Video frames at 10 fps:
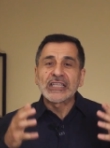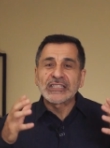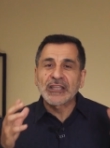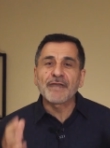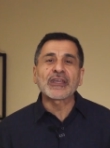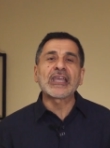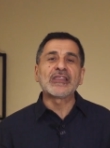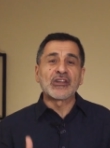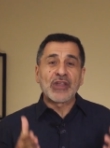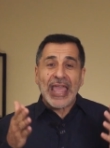
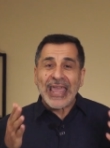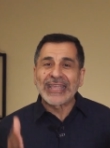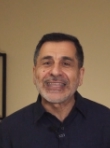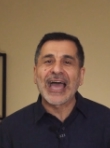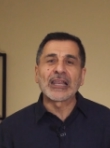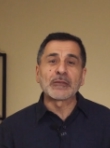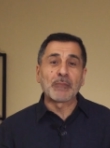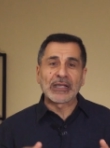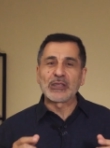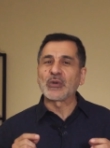suffocate their A
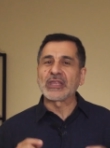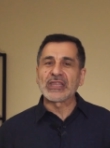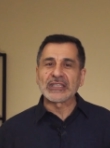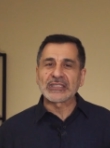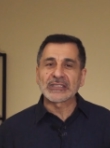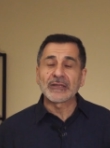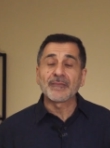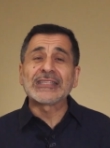talent by doing this.